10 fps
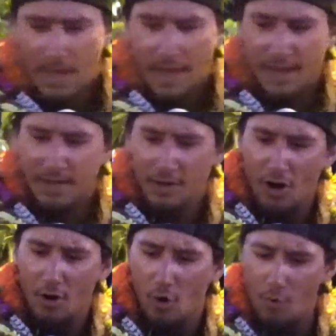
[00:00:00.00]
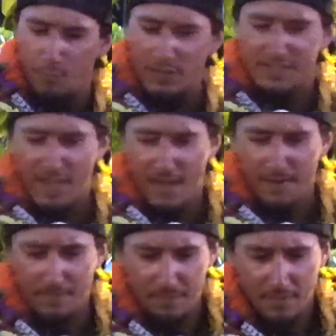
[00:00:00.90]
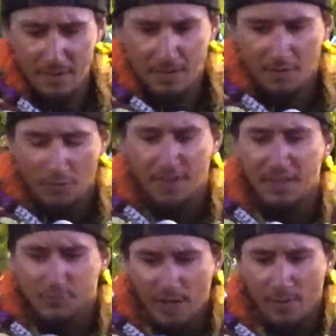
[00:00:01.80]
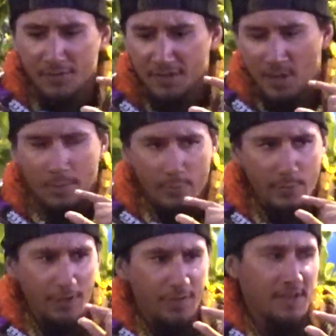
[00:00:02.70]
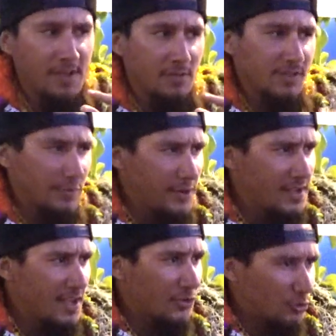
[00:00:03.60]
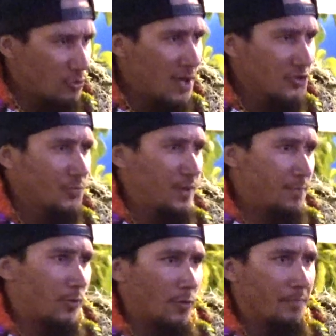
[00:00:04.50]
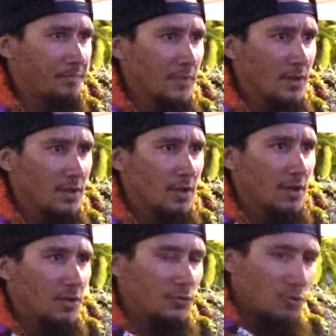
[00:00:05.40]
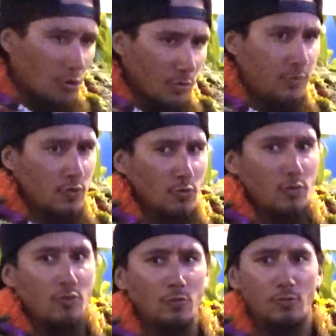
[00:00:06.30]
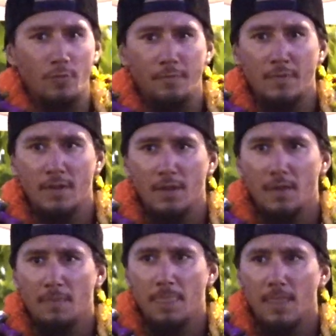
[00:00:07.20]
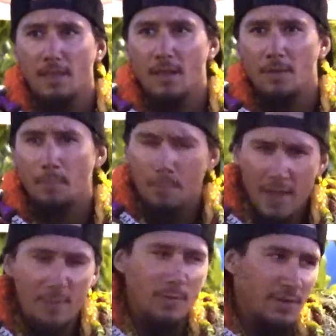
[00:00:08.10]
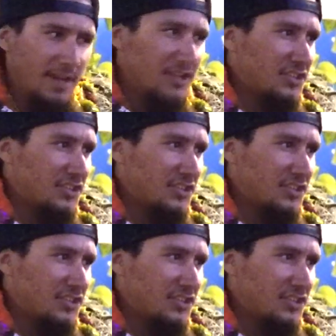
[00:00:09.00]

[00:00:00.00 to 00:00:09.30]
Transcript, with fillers: And, and our hope was that Okay, that's right around the number we were thinking. It was like, if we can get 200 people to go to Pu'uhuluhulu, maybe we get a